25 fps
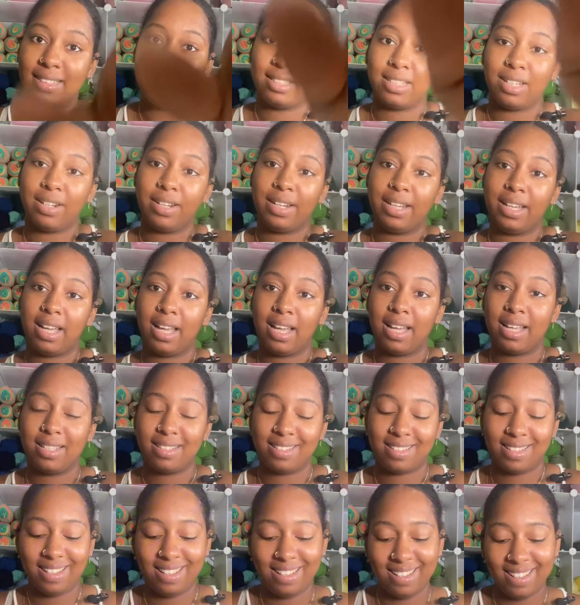Sorry
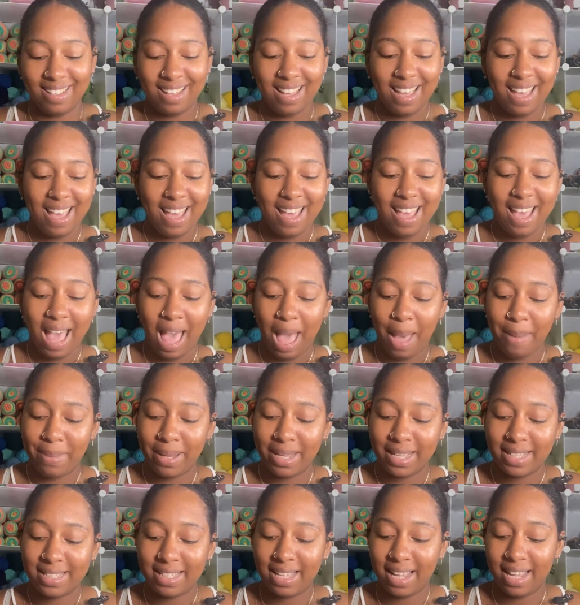guys. I'm
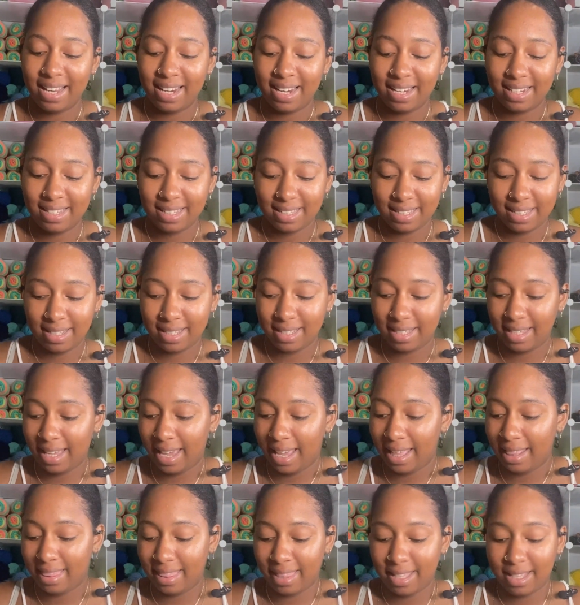excited to
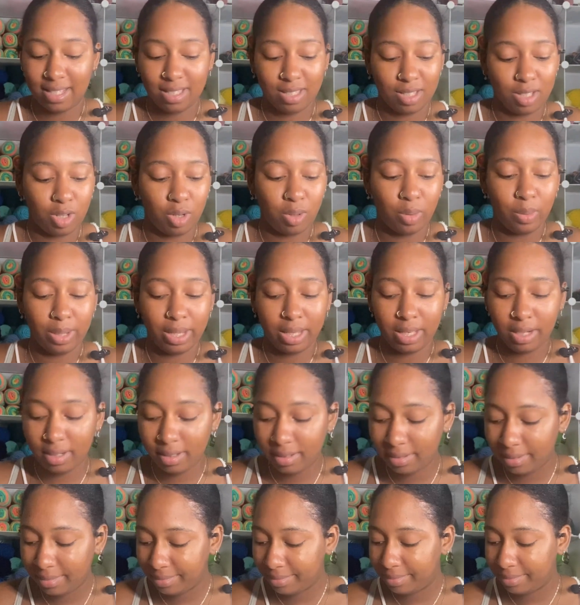get this going